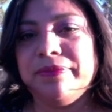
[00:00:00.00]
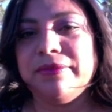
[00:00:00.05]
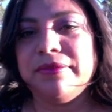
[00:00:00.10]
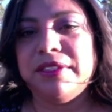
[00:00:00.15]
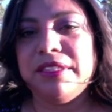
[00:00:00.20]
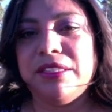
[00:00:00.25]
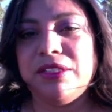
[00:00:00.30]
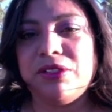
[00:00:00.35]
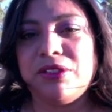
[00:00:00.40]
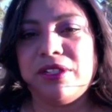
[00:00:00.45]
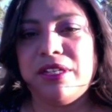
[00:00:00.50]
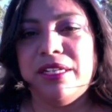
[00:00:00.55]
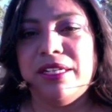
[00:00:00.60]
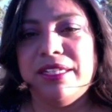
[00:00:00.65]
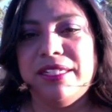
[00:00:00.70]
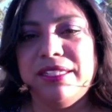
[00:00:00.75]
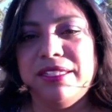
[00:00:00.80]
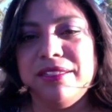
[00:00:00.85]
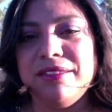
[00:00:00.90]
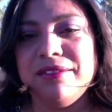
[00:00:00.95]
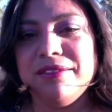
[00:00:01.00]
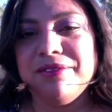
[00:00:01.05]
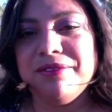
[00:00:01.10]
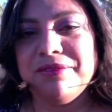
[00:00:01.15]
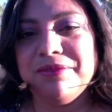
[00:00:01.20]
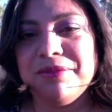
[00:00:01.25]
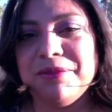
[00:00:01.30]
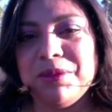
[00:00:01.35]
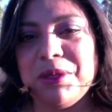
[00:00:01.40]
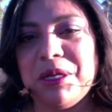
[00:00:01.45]
the other guy.
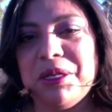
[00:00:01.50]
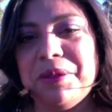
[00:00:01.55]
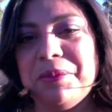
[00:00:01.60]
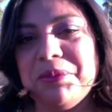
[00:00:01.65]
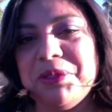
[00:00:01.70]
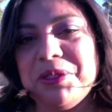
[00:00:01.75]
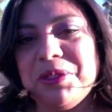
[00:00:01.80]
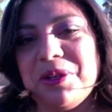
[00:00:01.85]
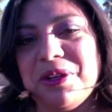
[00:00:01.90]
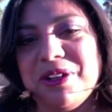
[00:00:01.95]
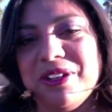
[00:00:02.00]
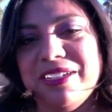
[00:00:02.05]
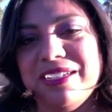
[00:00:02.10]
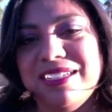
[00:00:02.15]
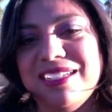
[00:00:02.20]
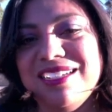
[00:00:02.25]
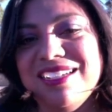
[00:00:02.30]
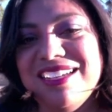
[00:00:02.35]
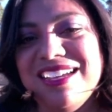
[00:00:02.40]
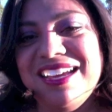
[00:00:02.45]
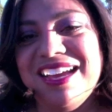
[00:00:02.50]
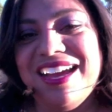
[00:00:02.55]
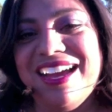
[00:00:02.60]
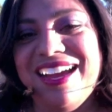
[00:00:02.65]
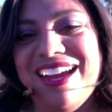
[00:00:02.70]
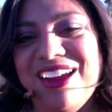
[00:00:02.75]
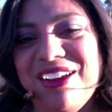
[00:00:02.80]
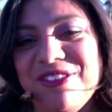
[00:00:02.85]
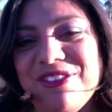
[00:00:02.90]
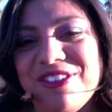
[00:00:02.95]
And I'm sorry,
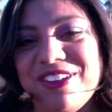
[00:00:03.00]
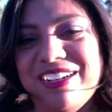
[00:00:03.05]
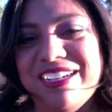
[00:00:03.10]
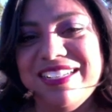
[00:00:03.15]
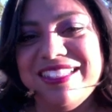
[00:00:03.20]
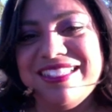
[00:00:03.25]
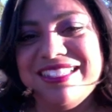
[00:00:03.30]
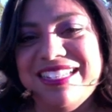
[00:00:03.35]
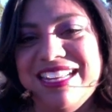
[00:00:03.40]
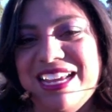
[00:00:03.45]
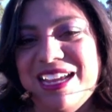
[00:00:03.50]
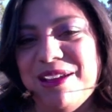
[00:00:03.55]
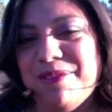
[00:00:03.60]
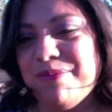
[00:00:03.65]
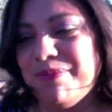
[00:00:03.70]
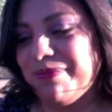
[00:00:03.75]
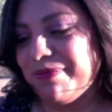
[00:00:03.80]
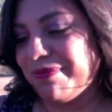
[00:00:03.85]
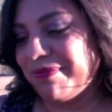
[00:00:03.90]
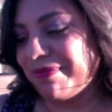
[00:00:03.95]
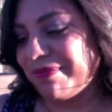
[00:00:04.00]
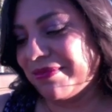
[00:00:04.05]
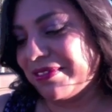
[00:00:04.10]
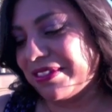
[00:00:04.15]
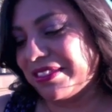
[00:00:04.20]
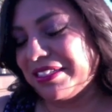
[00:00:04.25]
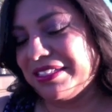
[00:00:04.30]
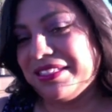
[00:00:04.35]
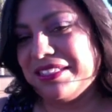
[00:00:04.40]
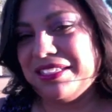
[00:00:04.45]
I forgot his name,
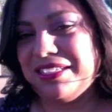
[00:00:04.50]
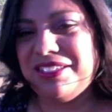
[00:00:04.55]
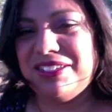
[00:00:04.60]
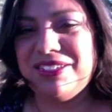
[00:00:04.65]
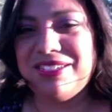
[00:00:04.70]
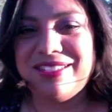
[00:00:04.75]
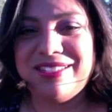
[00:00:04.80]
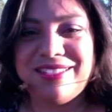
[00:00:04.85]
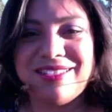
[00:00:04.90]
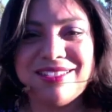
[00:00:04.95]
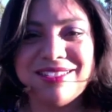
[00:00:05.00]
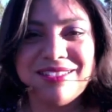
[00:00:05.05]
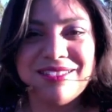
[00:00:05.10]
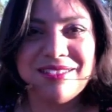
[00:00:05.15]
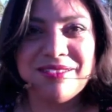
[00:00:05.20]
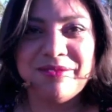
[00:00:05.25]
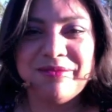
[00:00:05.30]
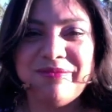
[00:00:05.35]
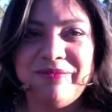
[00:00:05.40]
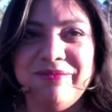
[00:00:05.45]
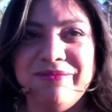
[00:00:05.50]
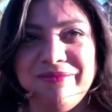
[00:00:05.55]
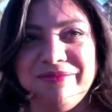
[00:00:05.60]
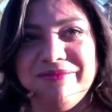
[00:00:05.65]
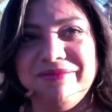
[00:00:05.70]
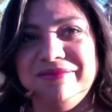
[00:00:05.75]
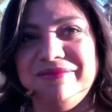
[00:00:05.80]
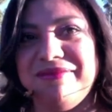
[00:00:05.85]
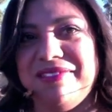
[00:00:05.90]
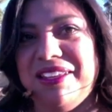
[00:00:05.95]
because he just,
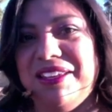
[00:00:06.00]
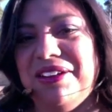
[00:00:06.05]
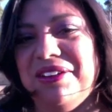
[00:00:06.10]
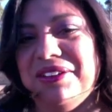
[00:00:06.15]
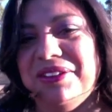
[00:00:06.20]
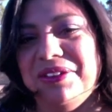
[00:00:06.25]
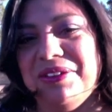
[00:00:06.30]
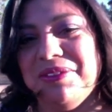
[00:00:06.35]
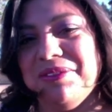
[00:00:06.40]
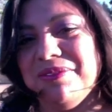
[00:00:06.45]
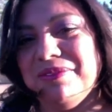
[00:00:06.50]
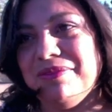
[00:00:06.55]
I don't know.